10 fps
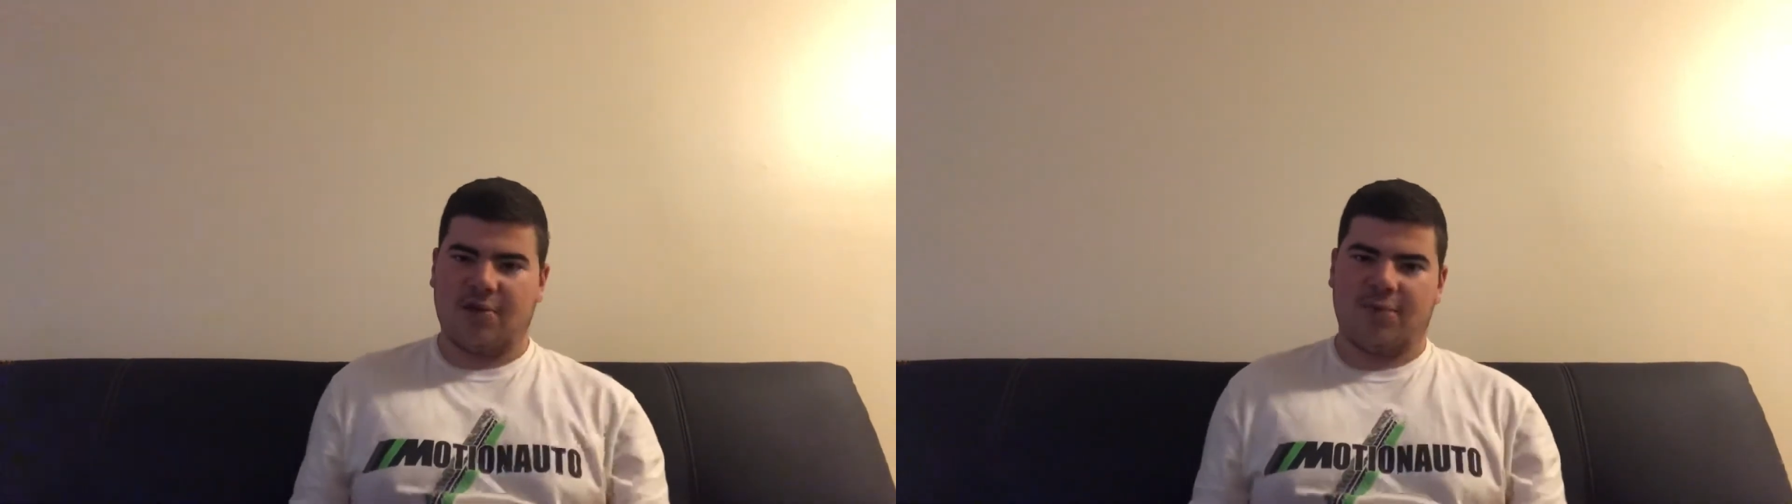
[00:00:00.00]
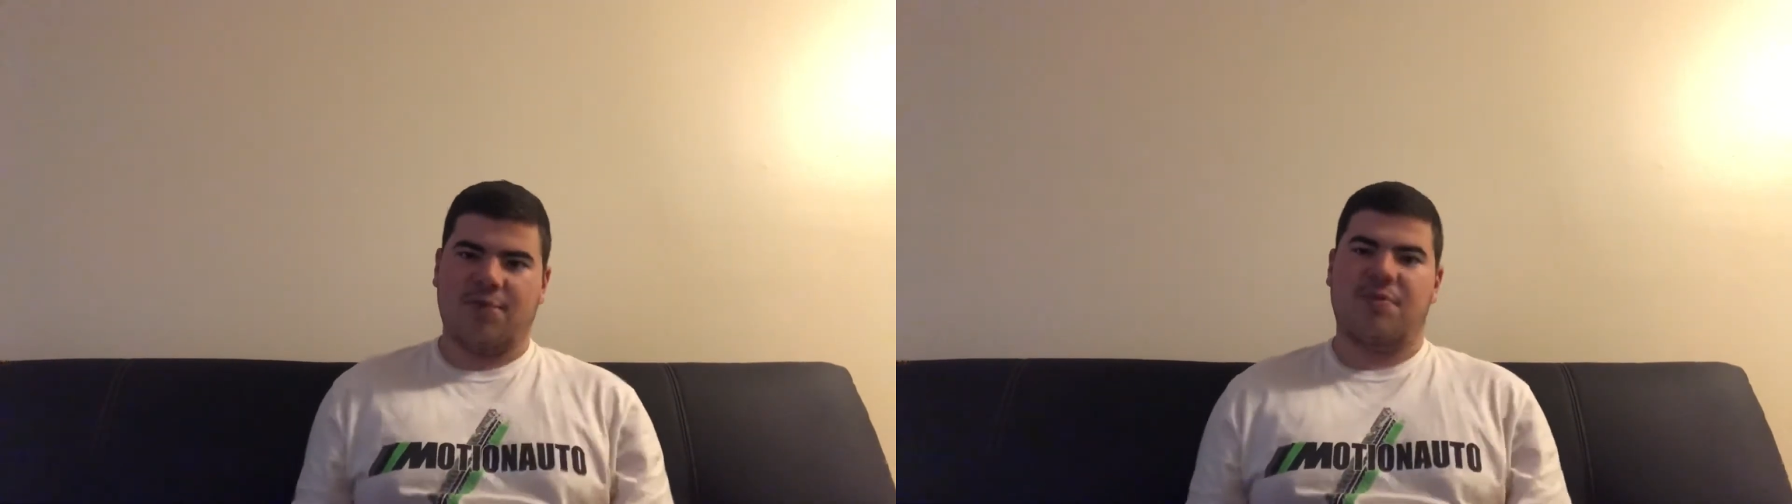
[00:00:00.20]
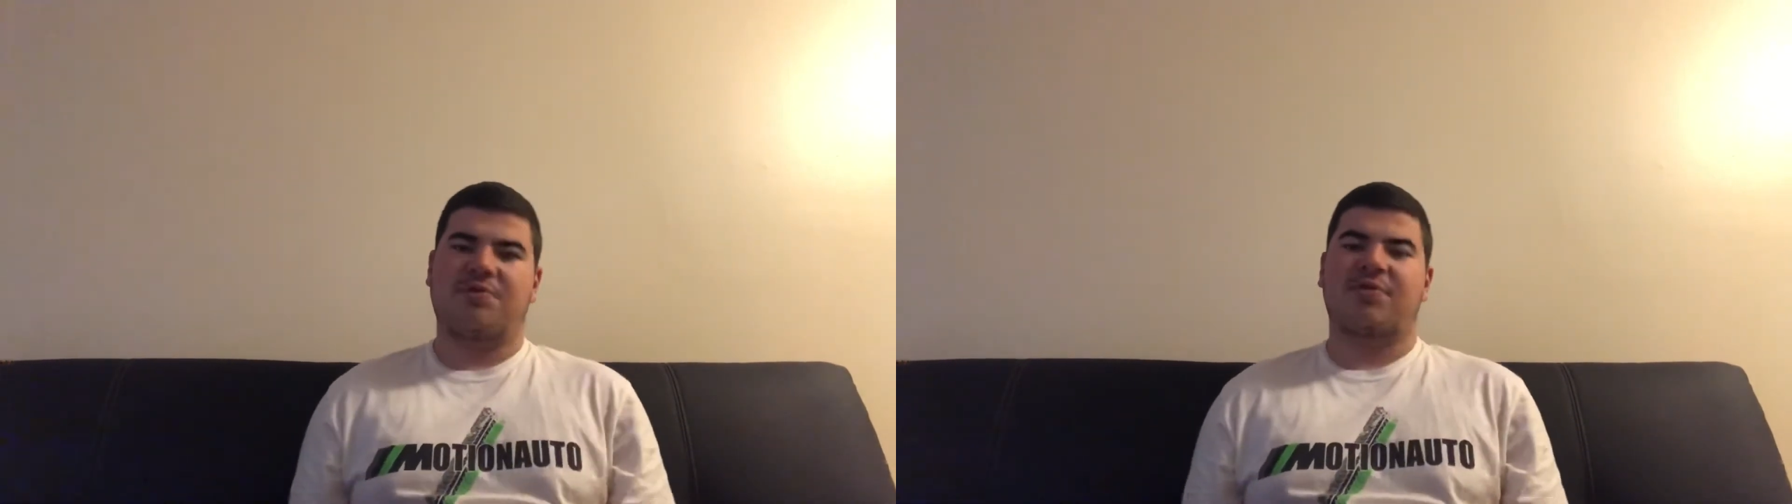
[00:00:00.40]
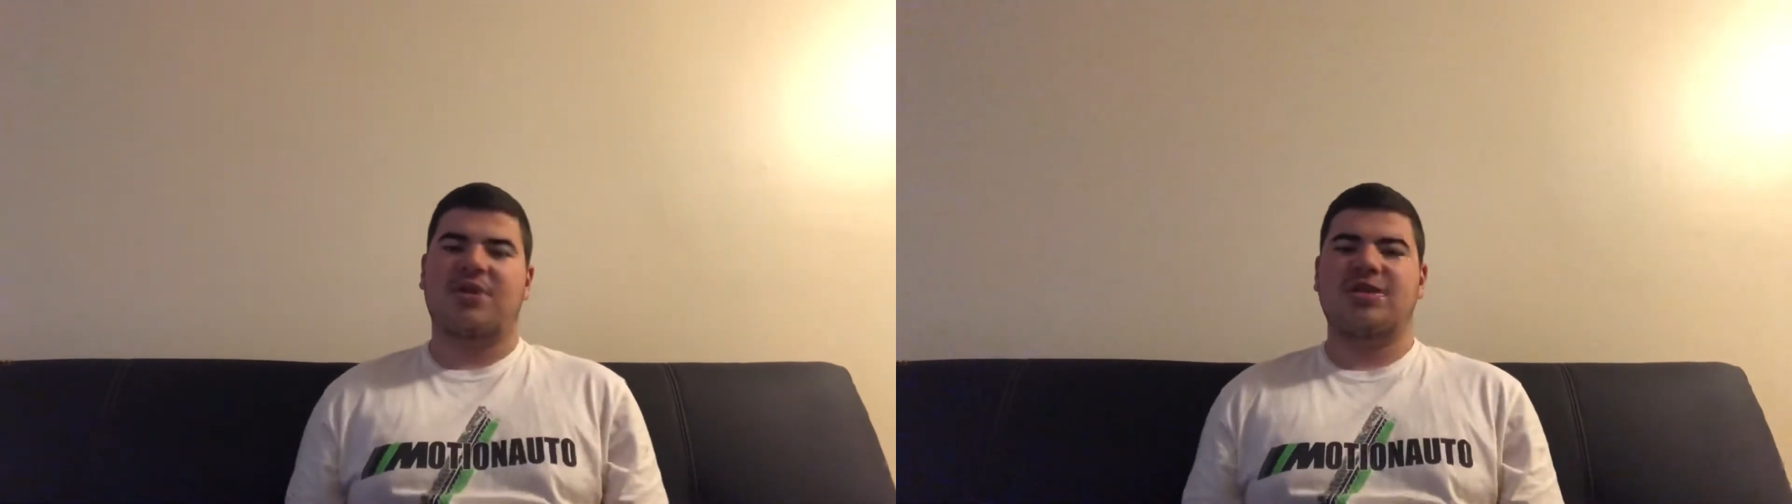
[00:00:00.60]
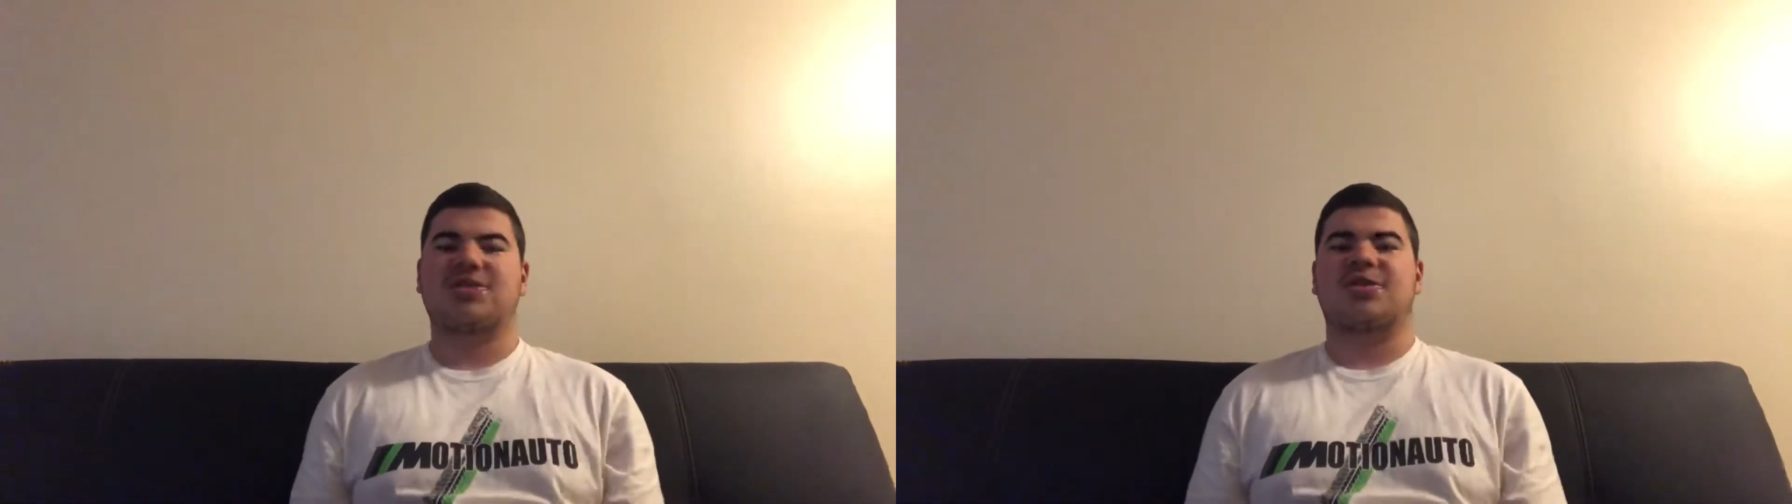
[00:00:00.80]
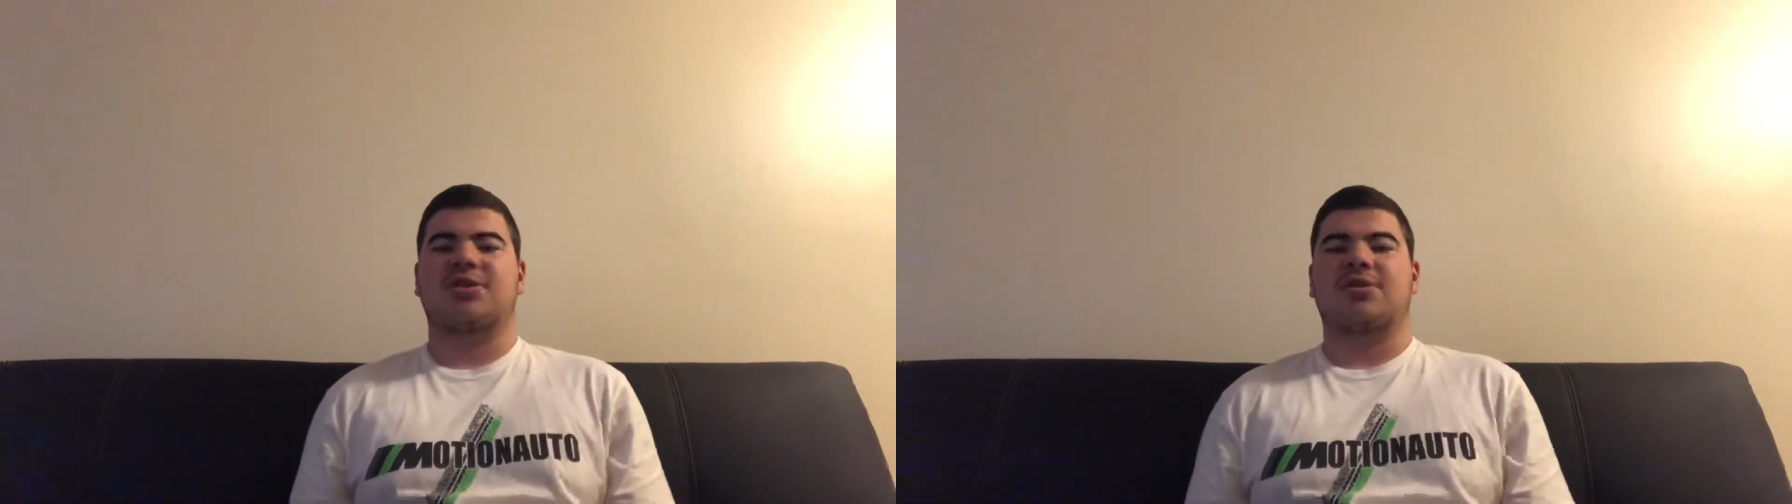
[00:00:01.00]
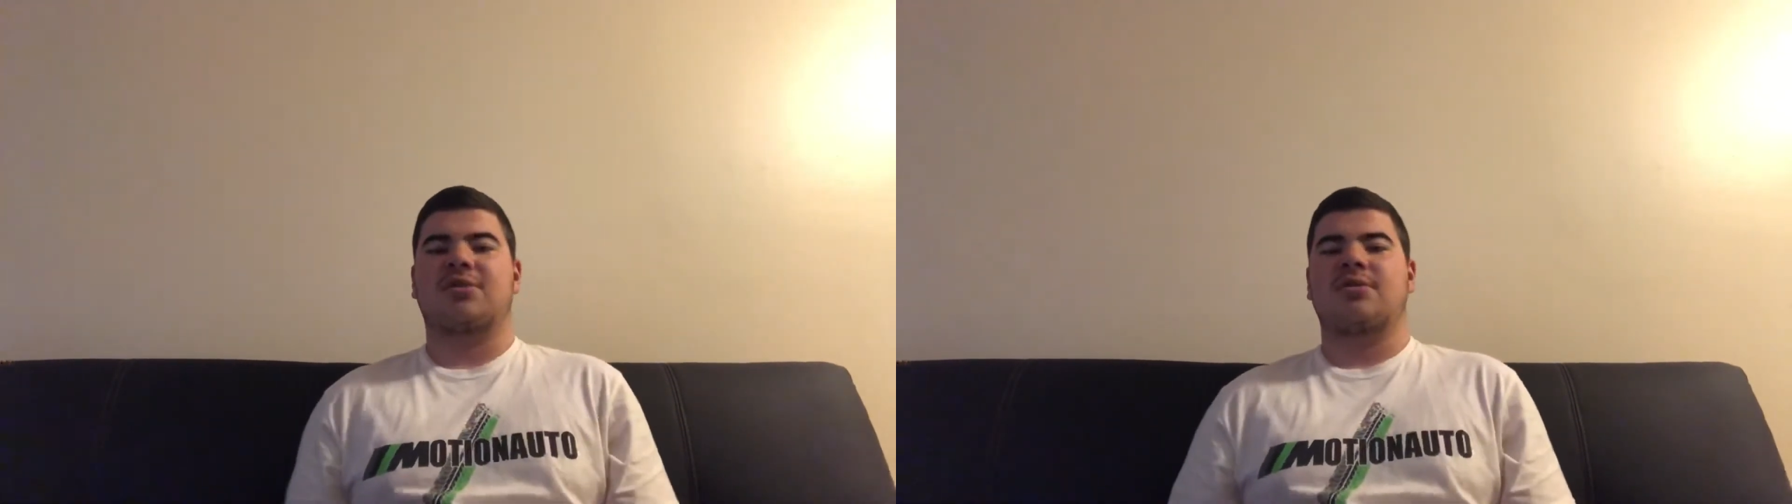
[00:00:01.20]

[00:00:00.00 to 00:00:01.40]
we'll be releasing